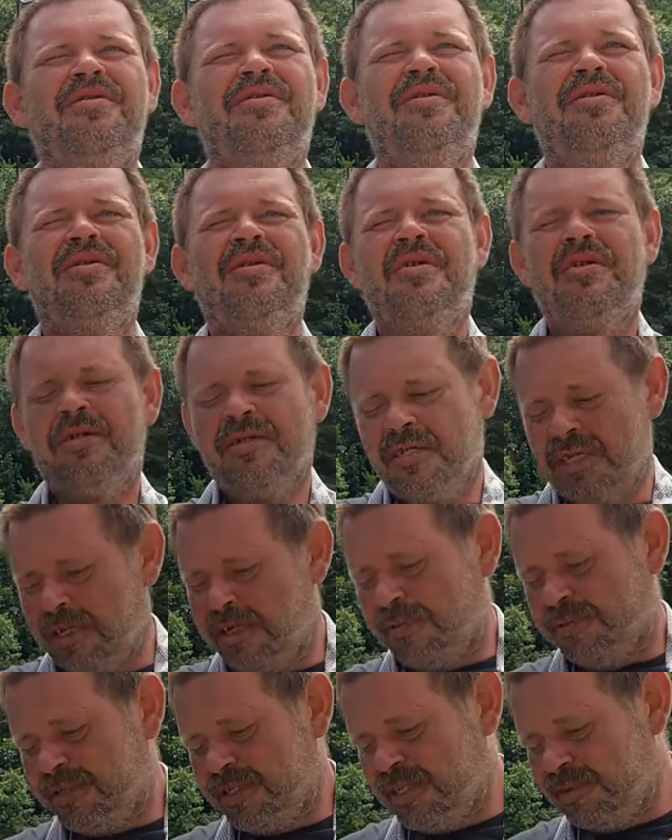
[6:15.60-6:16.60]

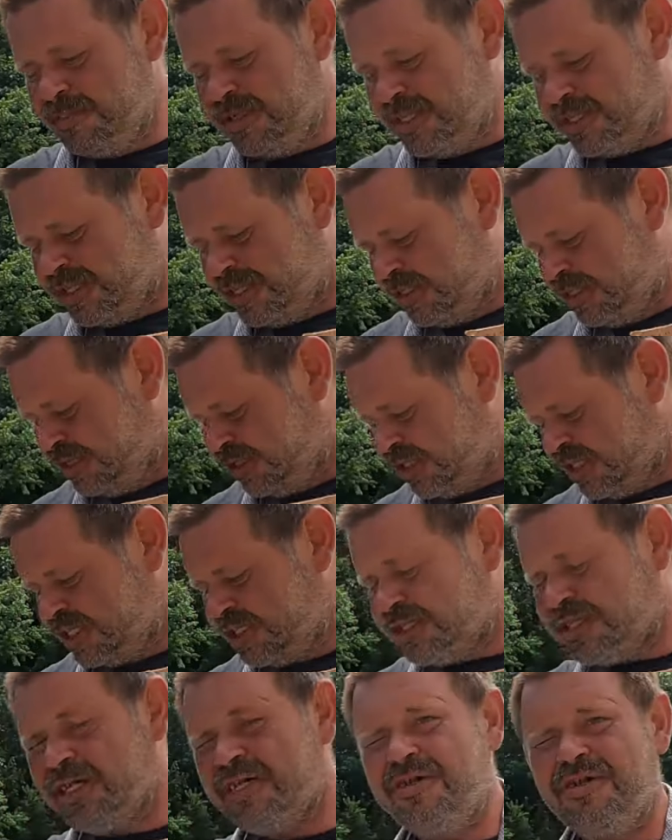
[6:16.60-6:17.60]
yeah, I put that mix in. It didn't
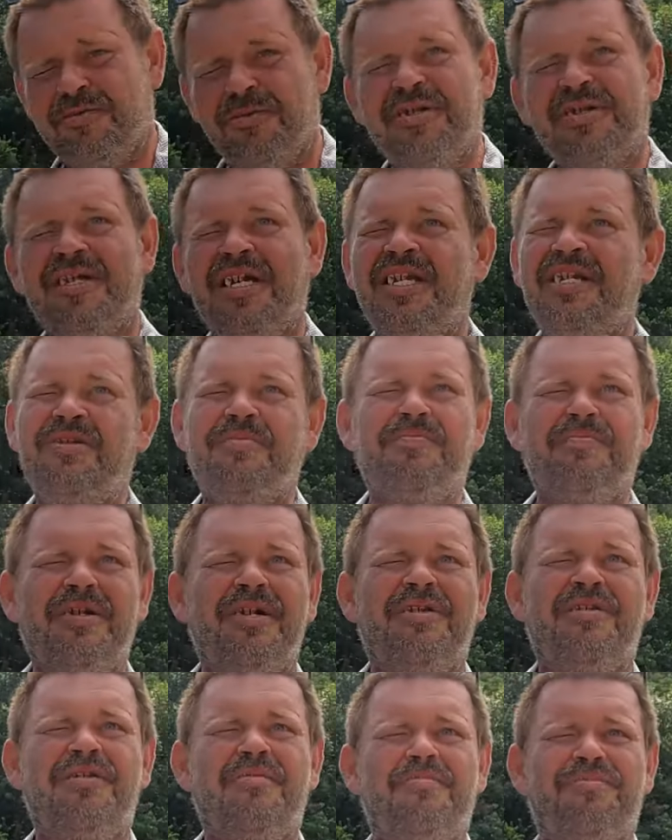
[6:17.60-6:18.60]
change colors, but it tastes.
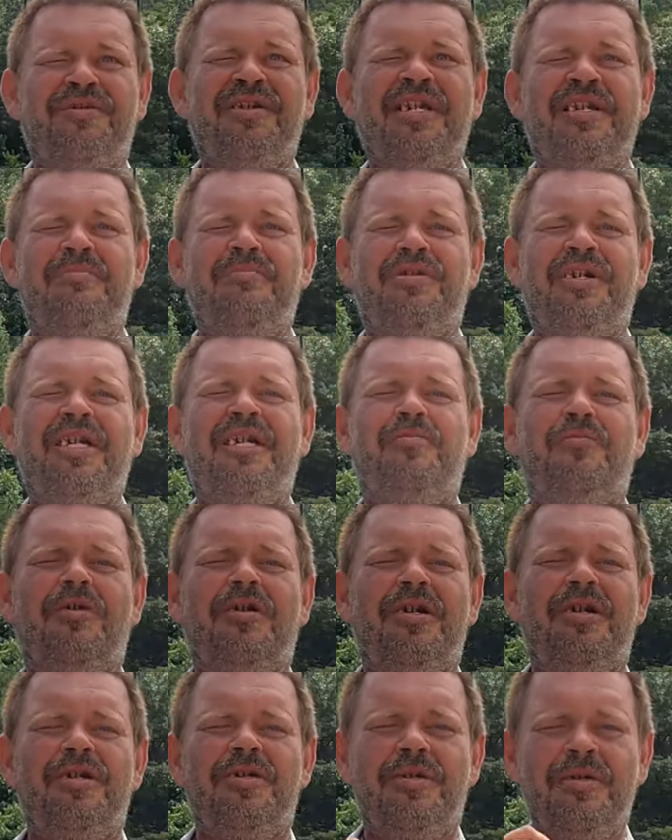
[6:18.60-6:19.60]
Yeah, it didn't change colors. That's
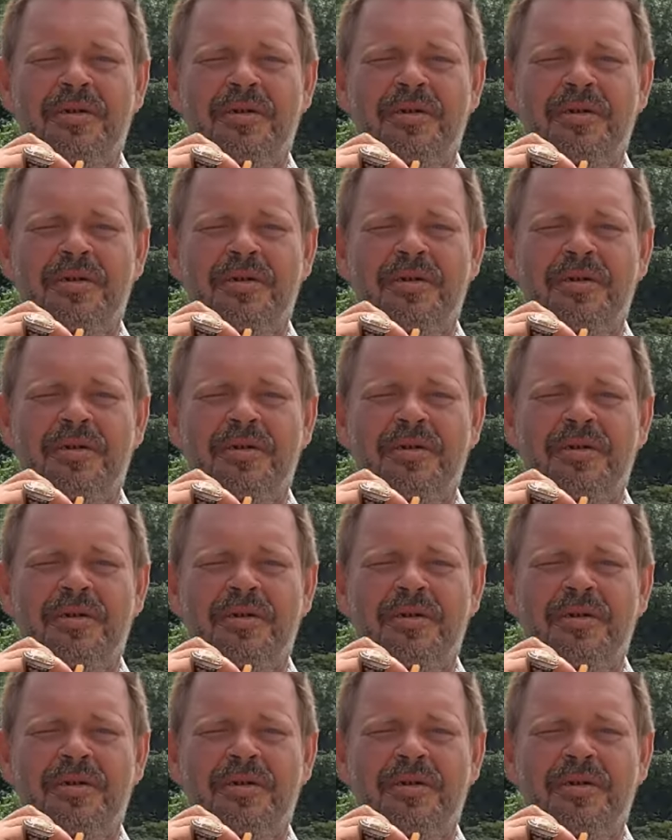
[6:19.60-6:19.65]
water.